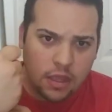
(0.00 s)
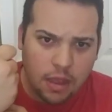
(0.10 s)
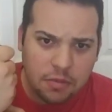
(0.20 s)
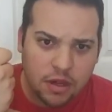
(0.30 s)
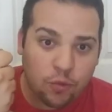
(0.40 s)

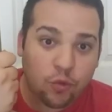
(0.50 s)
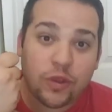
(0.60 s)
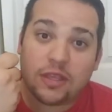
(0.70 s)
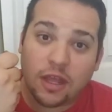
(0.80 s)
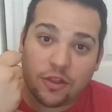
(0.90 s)
I'm going to
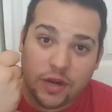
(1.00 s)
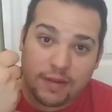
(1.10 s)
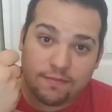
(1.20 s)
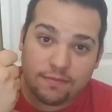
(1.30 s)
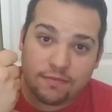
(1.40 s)
recolor it,
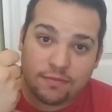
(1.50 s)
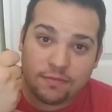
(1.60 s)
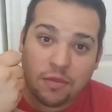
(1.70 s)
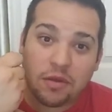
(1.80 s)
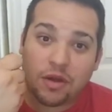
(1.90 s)

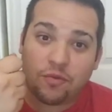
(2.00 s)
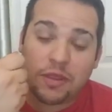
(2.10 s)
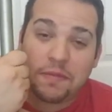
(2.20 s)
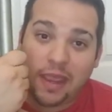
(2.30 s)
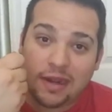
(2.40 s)
I'm going to
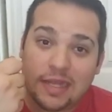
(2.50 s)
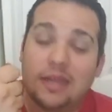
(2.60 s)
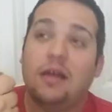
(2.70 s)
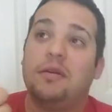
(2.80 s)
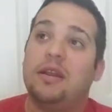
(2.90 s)
repaint
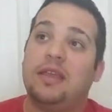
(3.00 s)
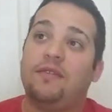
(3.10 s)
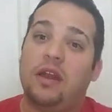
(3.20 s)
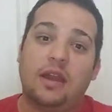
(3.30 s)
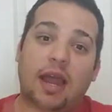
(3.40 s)
it, I'm going to give
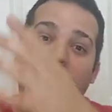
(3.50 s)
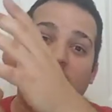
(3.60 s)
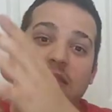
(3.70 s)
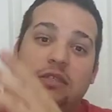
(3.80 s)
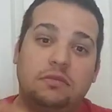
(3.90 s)
it a
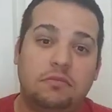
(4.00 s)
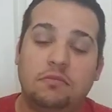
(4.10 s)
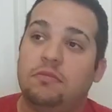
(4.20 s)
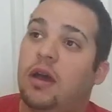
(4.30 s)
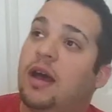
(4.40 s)
nice
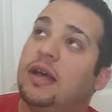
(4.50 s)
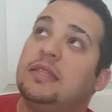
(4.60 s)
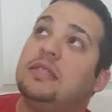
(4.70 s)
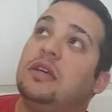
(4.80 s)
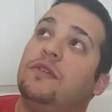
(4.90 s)

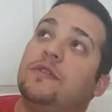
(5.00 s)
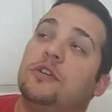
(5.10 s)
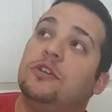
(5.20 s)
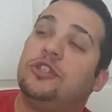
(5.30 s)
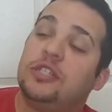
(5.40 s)

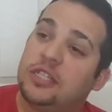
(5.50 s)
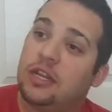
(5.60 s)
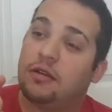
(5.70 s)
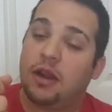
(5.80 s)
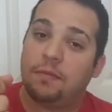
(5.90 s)
silver sheen.
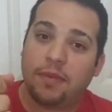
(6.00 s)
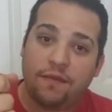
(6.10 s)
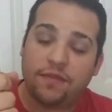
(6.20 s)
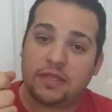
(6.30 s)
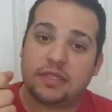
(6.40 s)
I'm going to
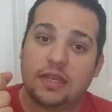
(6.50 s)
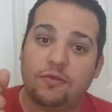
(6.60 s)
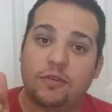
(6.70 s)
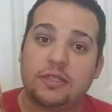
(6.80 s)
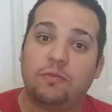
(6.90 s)
buff this
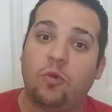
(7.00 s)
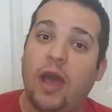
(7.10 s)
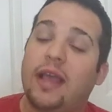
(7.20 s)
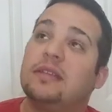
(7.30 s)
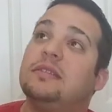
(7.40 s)
thing with some
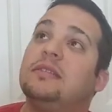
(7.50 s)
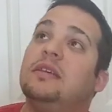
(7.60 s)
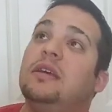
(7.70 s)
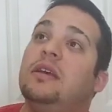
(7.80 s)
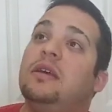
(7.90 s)
wax
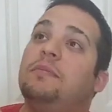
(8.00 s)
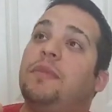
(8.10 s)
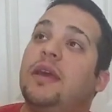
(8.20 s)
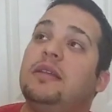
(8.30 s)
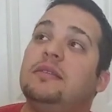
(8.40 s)

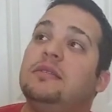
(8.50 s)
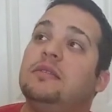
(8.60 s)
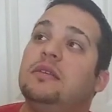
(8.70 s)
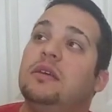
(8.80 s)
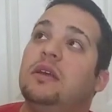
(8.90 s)
paint
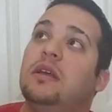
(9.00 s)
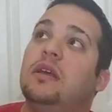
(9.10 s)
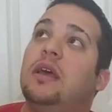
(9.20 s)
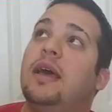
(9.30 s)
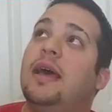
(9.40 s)

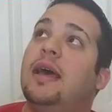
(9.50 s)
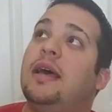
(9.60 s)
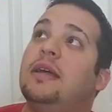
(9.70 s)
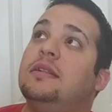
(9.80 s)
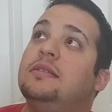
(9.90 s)

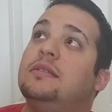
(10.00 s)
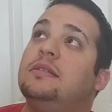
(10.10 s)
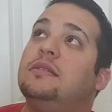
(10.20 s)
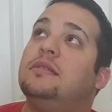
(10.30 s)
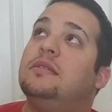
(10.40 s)
and
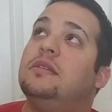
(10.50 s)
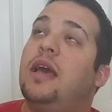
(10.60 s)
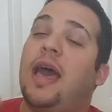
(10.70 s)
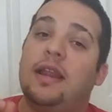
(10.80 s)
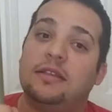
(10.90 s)

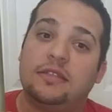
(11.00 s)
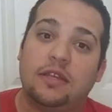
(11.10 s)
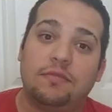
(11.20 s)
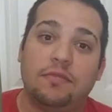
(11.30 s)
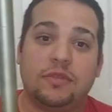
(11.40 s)
add in
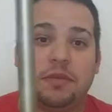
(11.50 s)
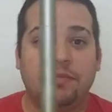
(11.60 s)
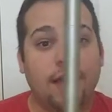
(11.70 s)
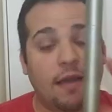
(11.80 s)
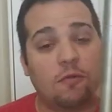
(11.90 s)
some
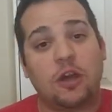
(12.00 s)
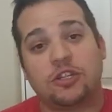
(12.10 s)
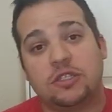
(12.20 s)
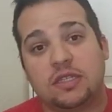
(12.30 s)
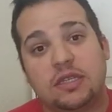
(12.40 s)
black
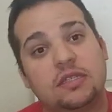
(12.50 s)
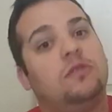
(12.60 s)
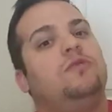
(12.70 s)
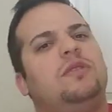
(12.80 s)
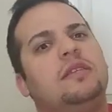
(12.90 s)
wash into this,
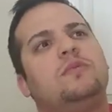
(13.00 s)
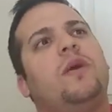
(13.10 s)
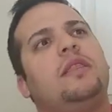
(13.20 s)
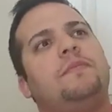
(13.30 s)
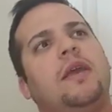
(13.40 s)
so this
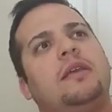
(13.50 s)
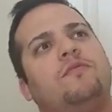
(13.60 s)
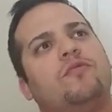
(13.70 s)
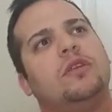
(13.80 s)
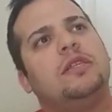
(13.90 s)
way the paint
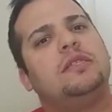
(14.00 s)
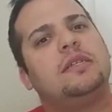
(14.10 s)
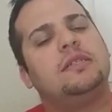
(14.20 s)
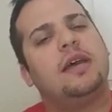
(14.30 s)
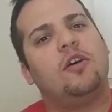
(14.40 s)
really
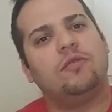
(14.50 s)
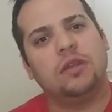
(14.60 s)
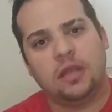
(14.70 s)
sticks out.